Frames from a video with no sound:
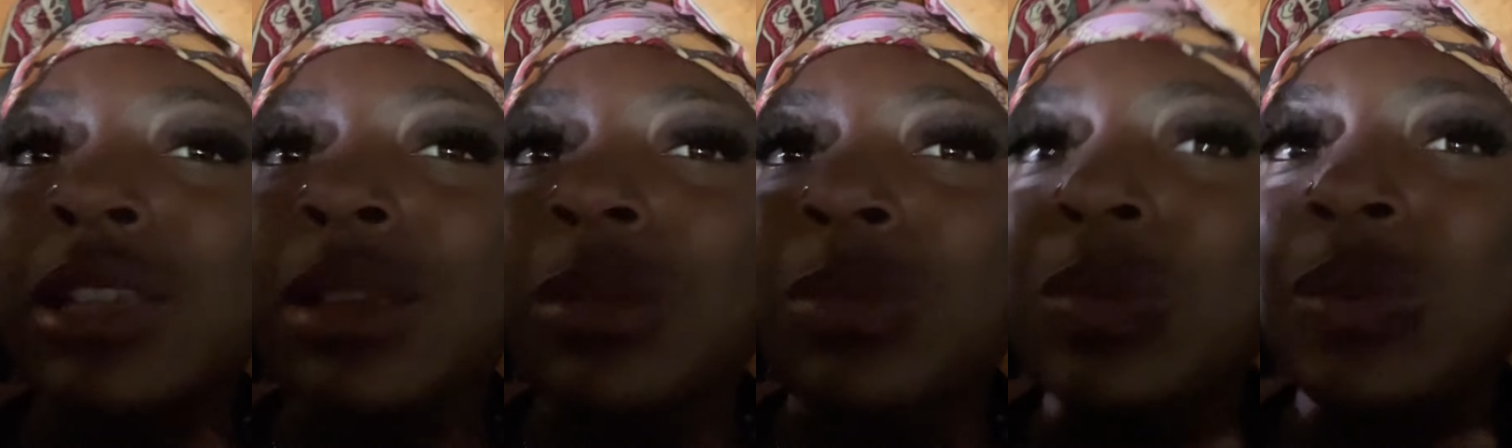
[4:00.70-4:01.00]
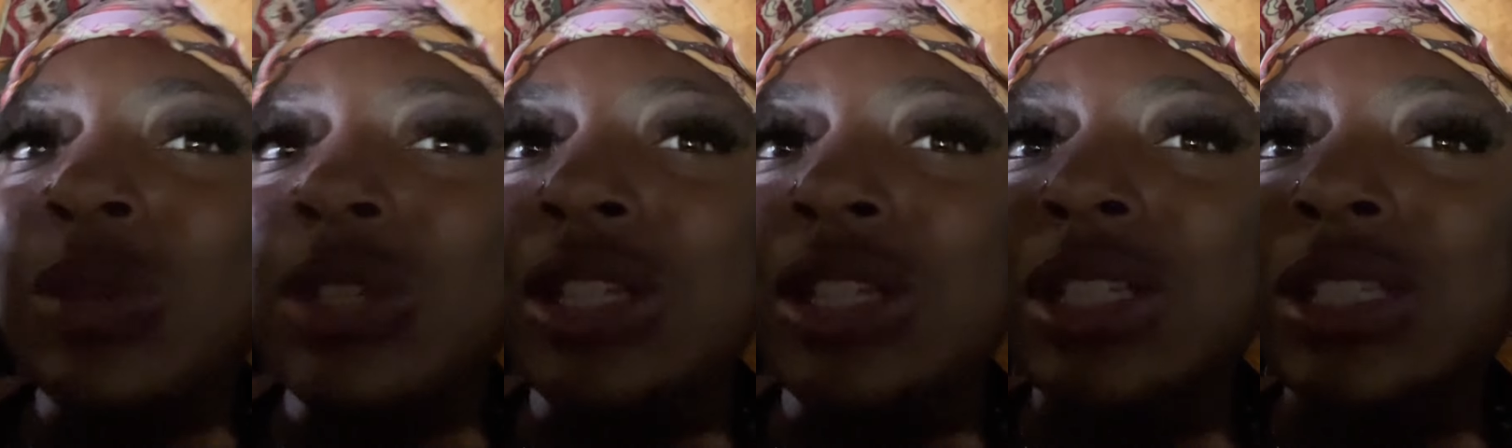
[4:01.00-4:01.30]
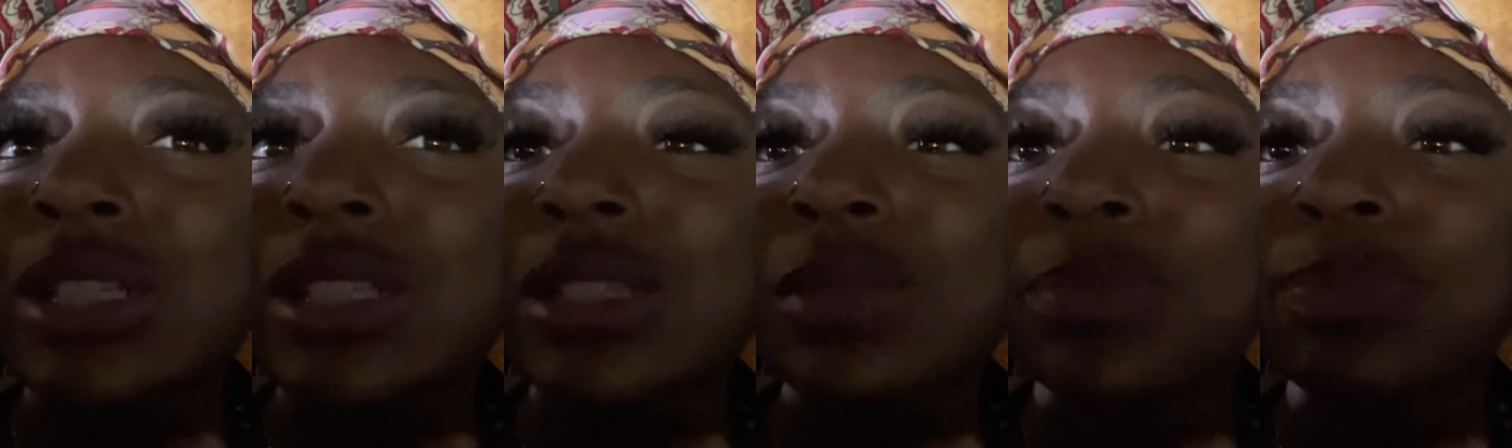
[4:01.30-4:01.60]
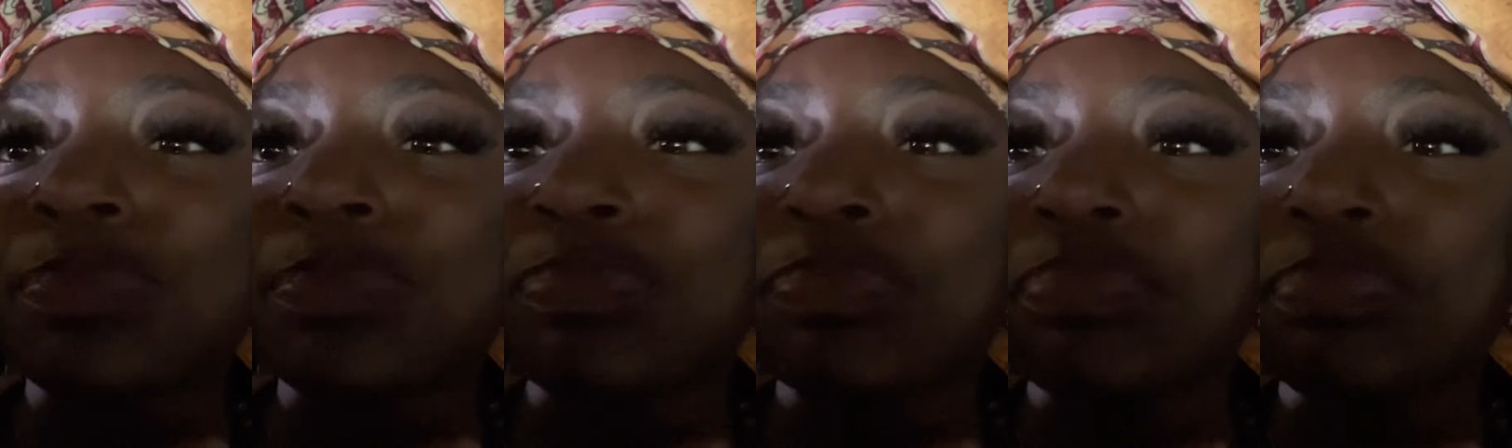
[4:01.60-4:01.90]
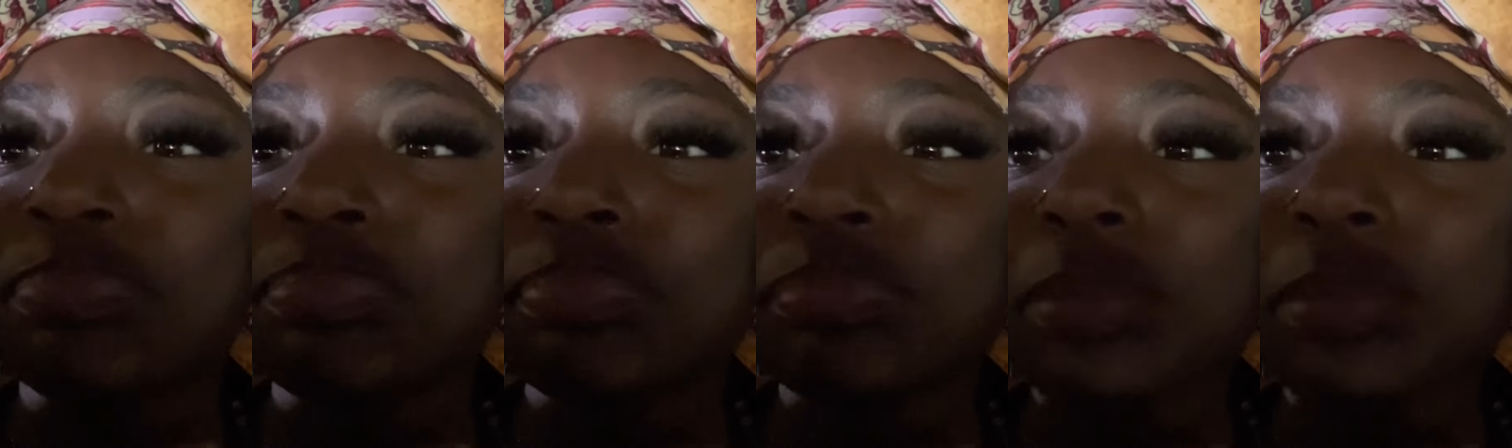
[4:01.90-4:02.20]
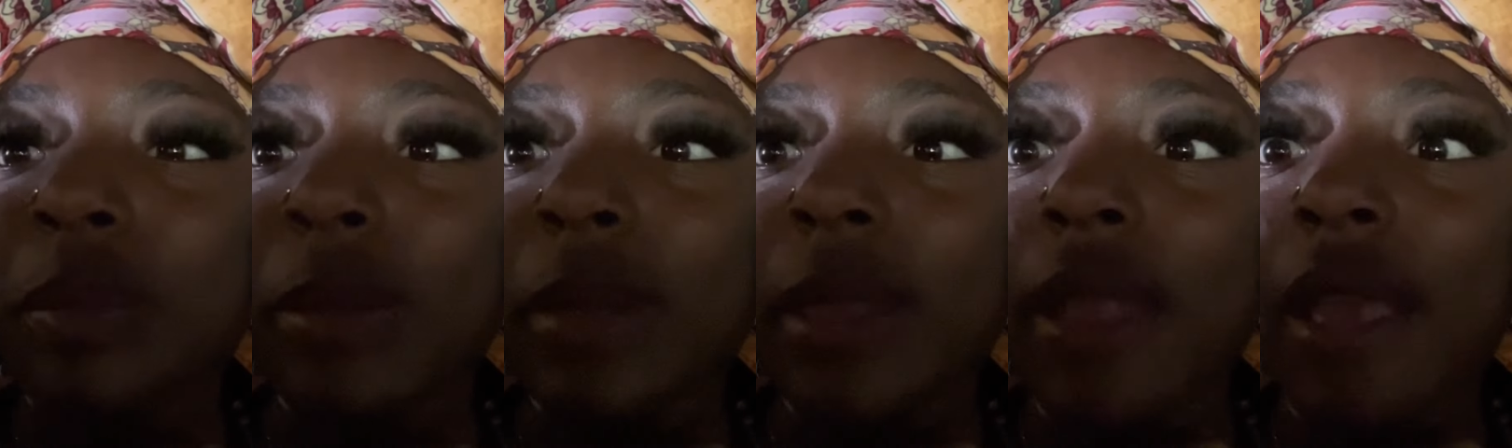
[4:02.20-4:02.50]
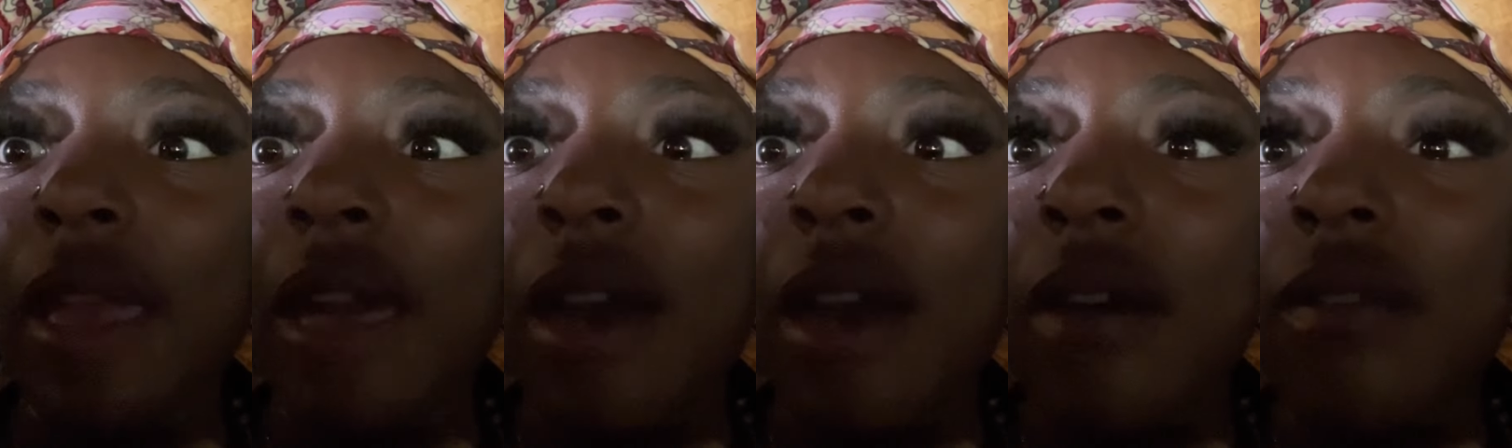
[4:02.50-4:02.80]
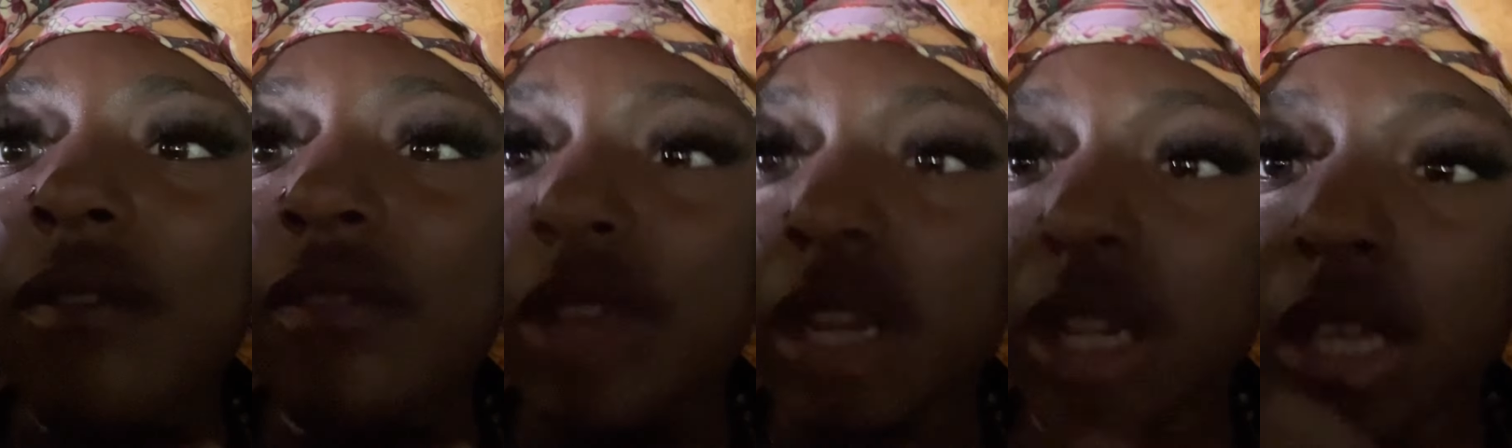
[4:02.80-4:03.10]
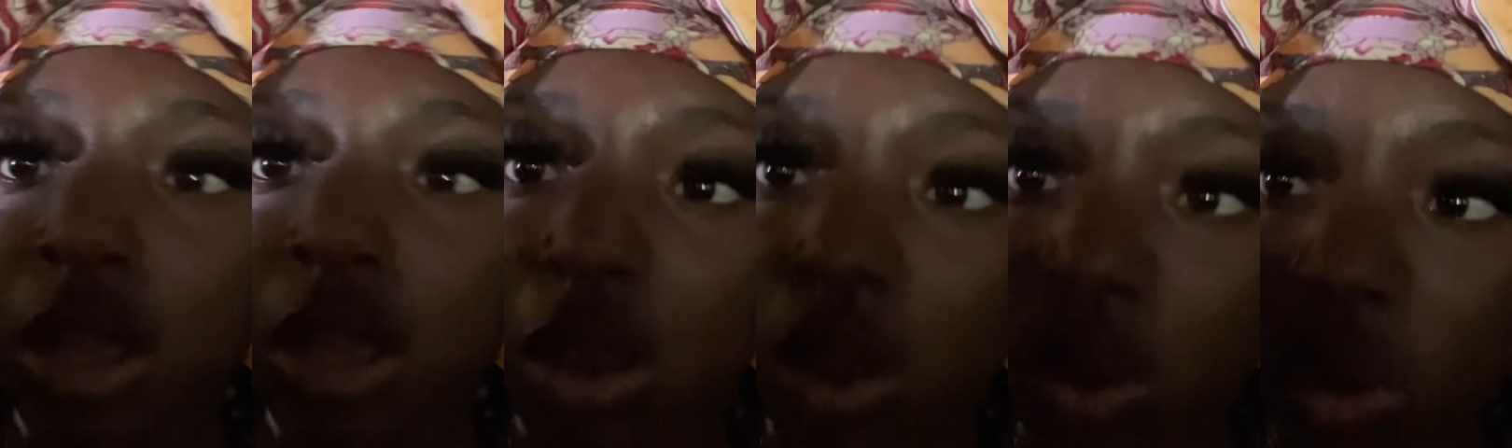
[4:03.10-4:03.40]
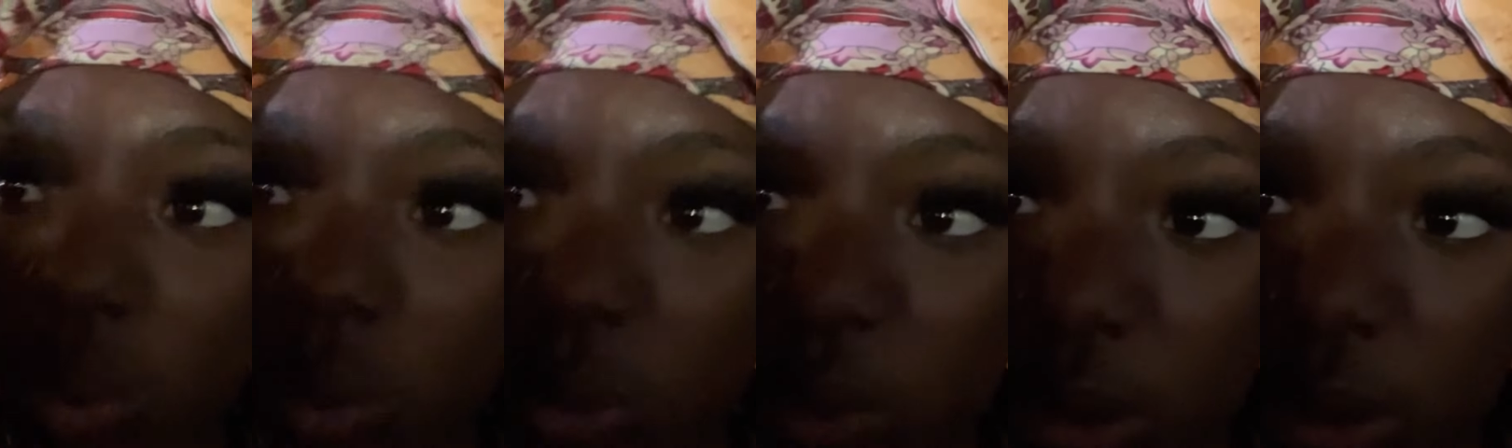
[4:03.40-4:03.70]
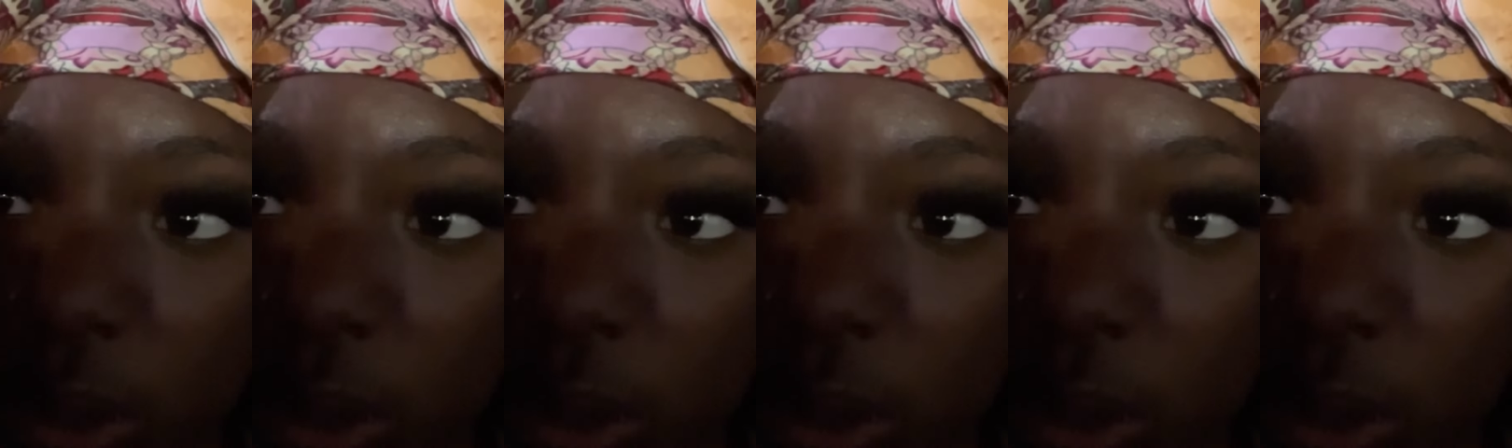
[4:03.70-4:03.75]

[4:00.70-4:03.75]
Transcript: My iPad doesn't charge. I have to have a special case